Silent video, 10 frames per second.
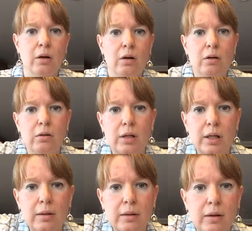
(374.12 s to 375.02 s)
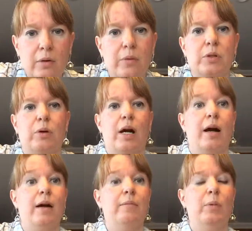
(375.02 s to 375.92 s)
Oh, uh, oh, sorry.
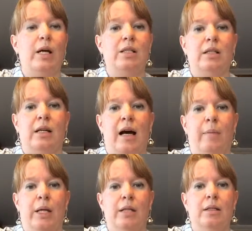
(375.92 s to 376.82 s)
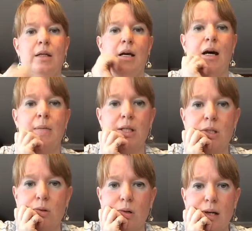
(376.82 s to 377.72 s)
I haven't been watching the comments. I'm not
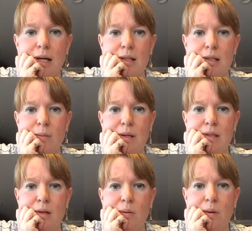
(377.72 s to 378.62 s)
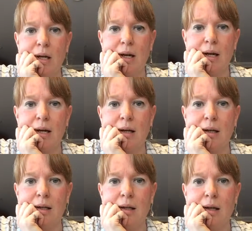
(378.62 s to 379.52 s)
sure actually what's going
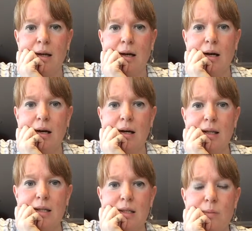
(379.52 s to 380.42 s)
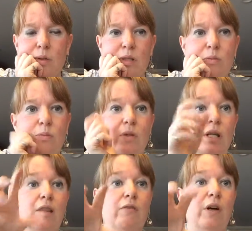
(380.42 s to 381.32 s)
on, uh, unless it was
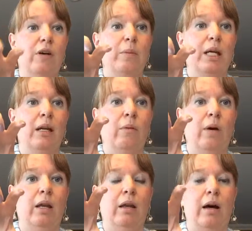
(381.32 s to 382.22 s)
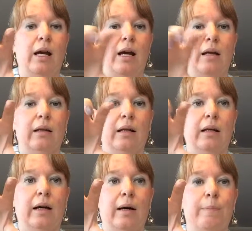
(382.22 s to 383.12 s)
in the very beginning when I got like
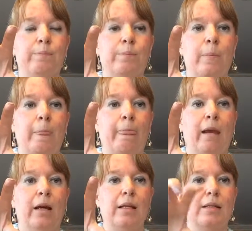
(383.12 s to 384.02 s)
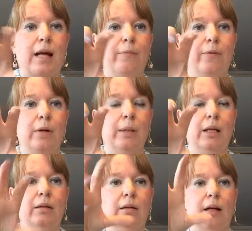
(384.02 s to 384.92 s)
uh, it stopped for a
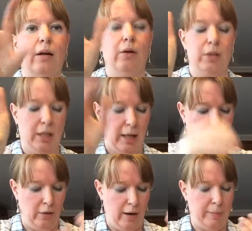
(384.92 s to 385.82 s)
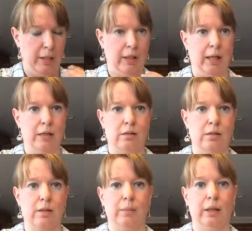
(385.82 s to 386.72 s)
minute. I don't know. It said I had a crappy connection or
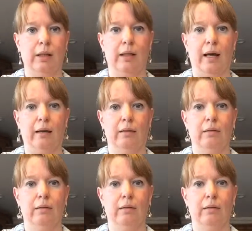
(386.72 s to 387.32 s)
something like that.